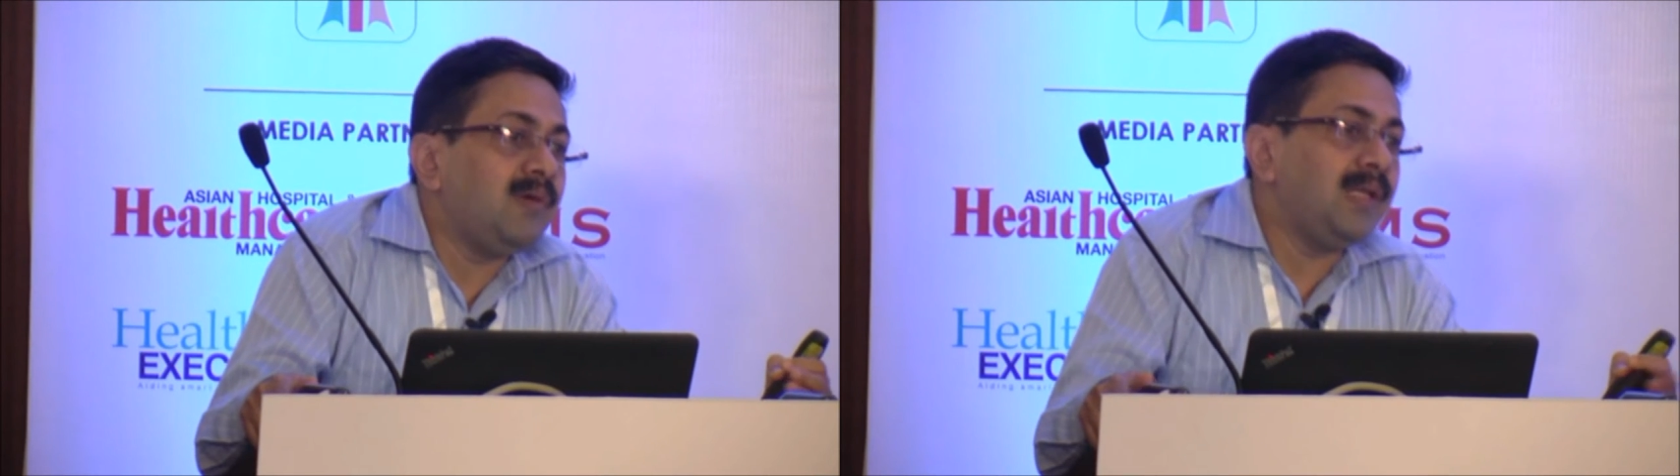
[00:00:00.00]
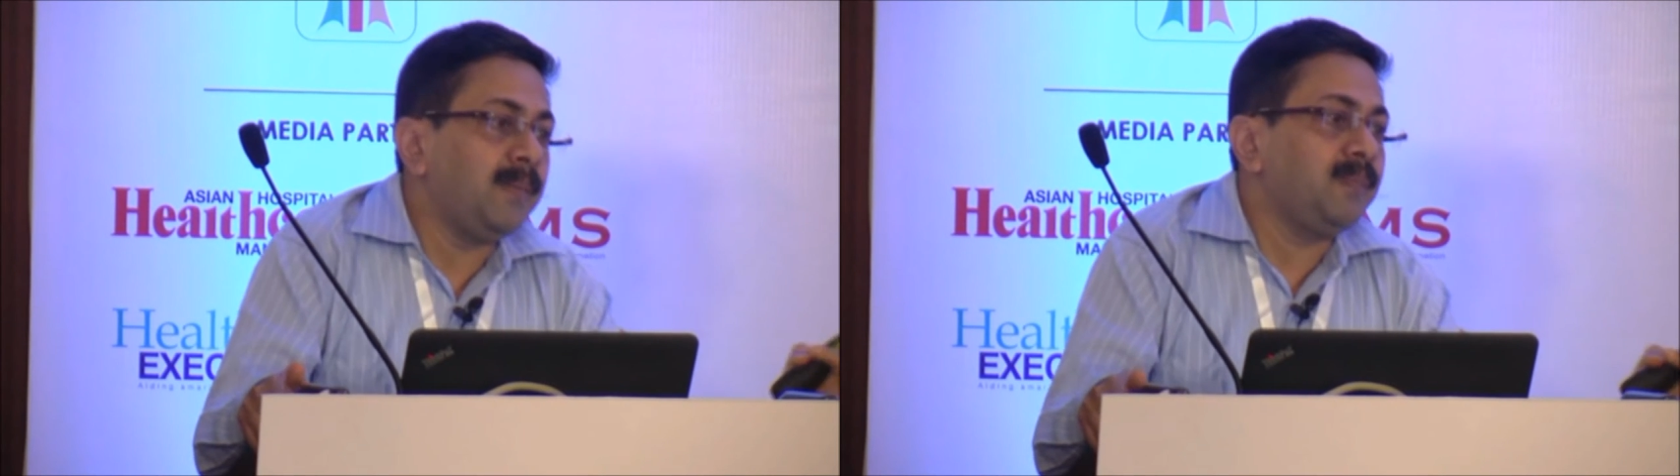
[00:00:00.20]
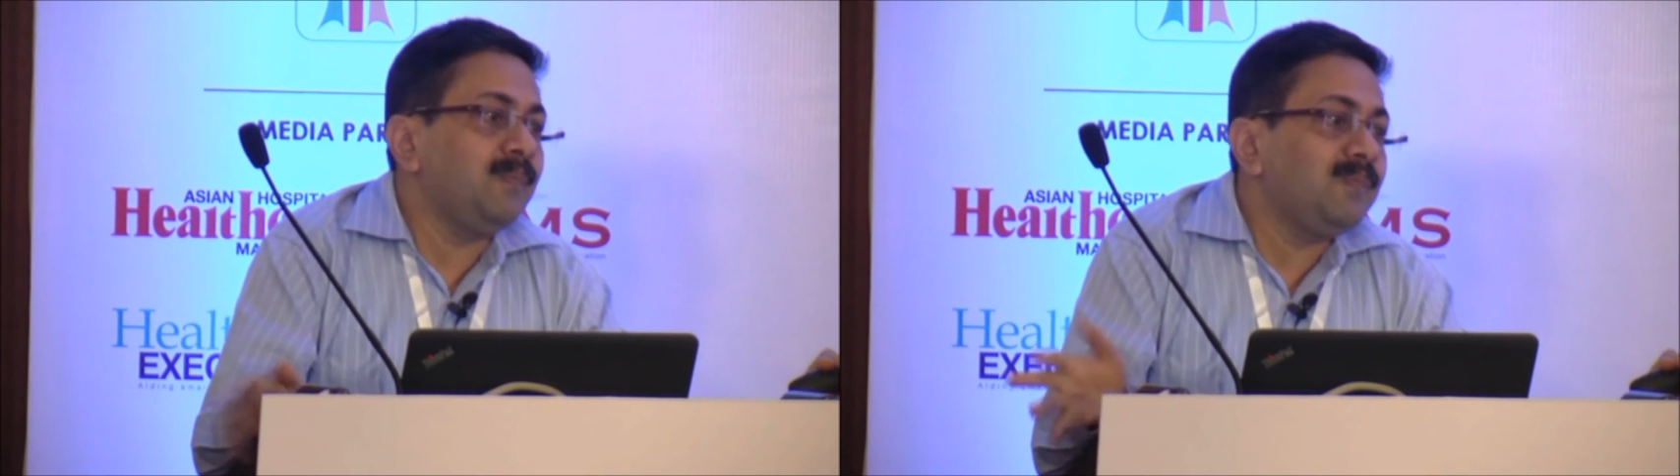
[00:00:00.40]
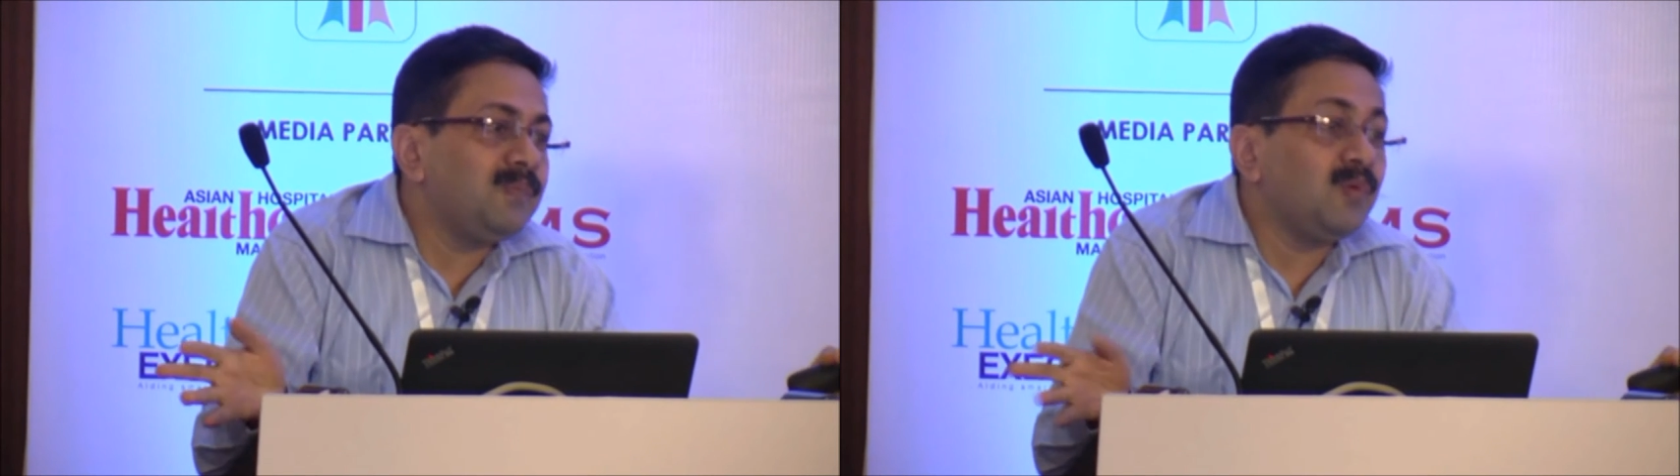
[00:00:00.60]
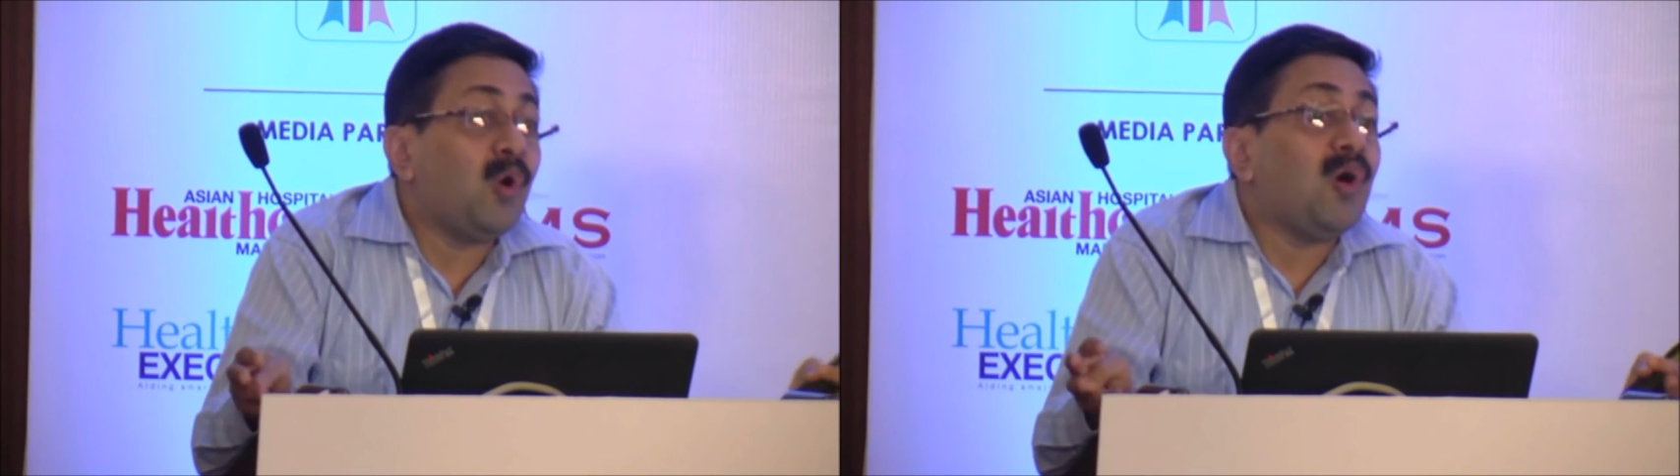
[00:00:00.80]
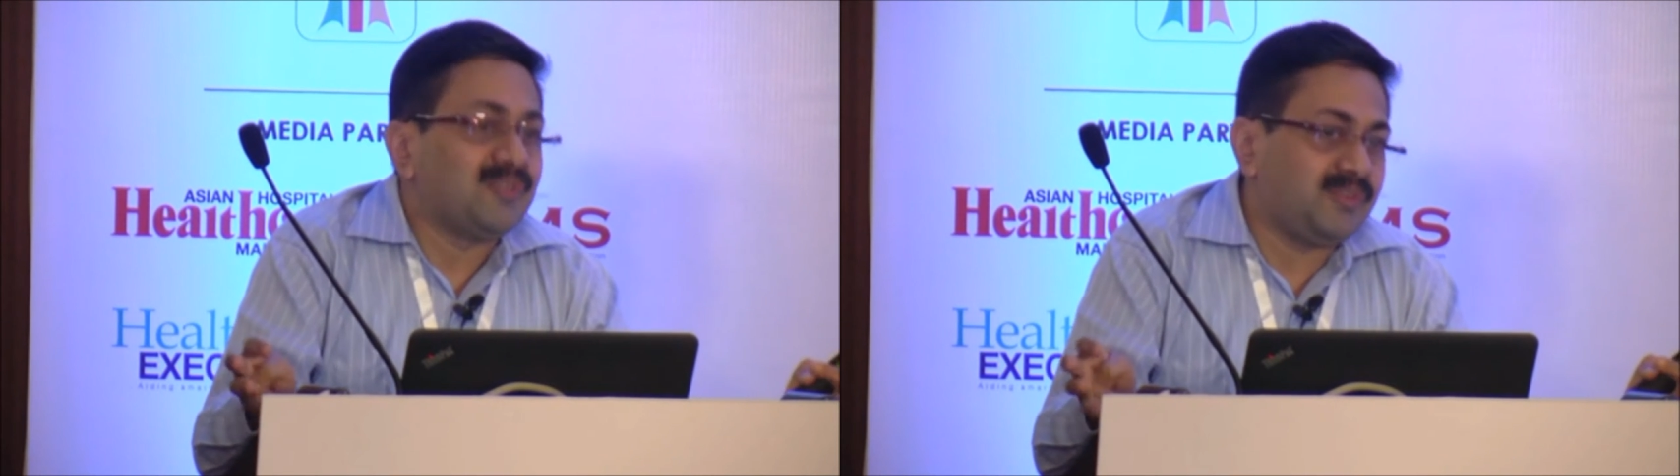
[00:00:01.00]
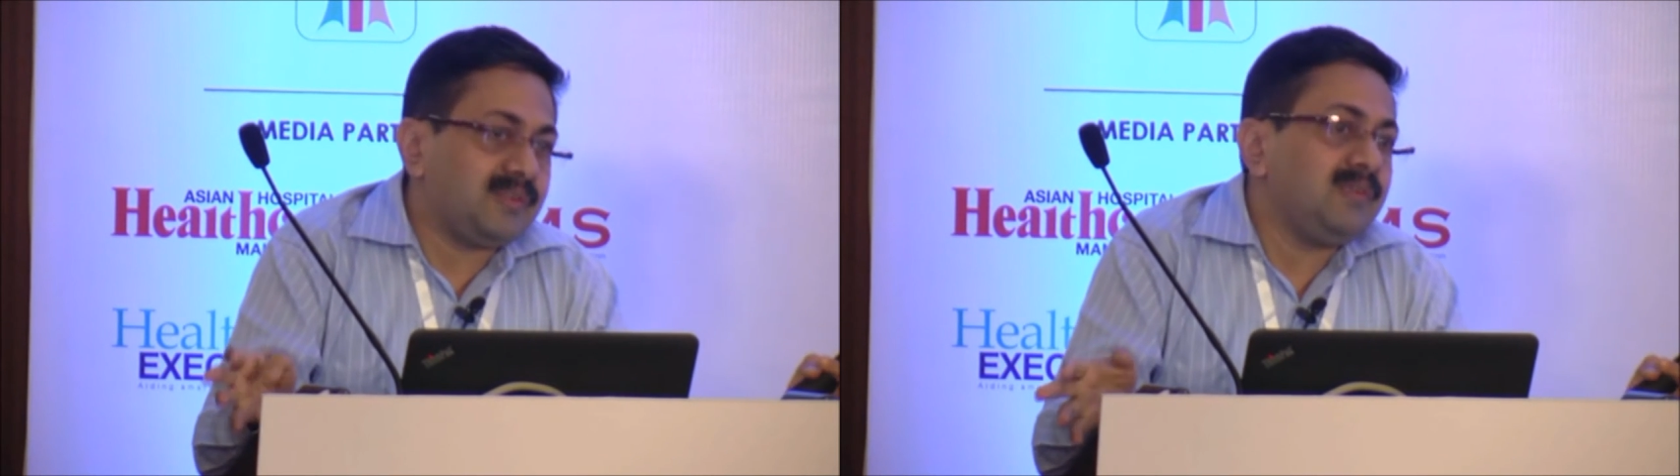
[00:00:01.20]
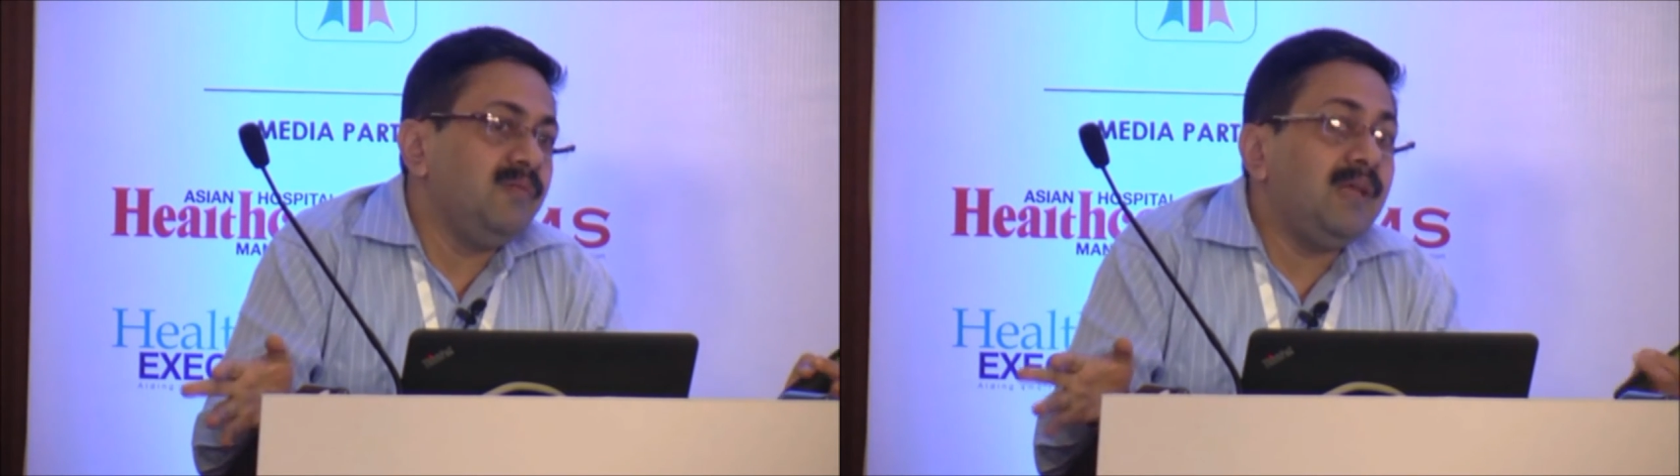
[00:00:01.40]
envelope
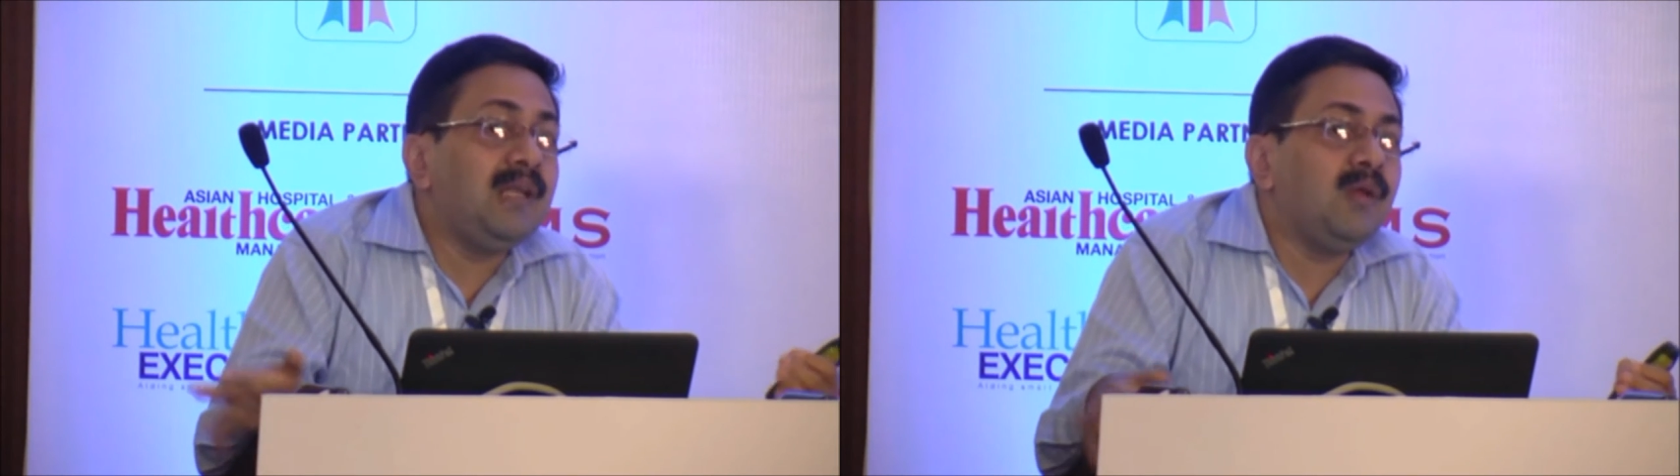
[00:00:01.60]
cost